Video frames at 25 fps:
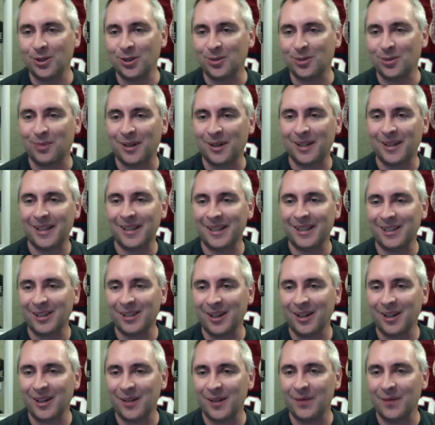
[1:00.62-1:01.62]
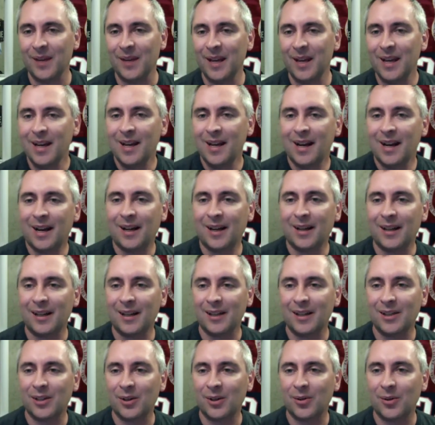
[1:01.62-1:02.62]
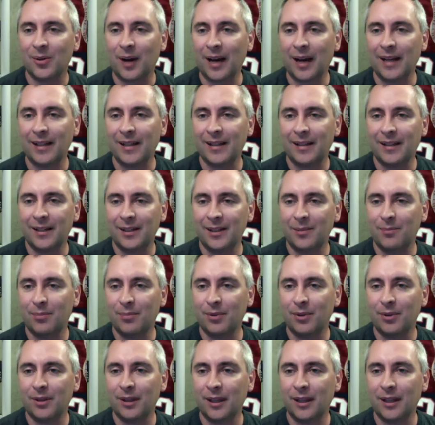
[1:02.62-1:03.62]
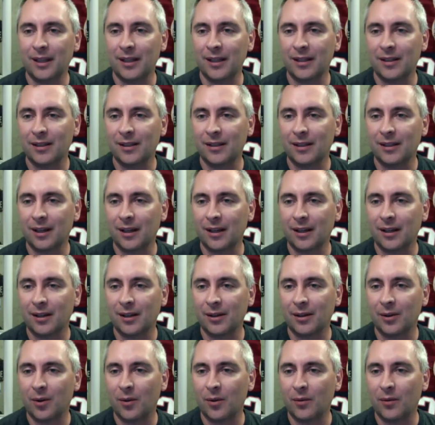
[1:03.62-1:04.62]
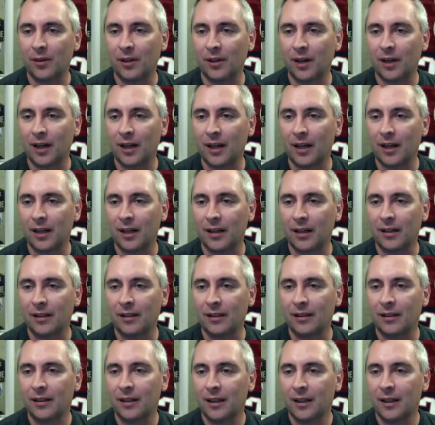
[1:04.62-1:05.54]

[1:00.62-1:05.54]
is pretty exciting. So I did put this over on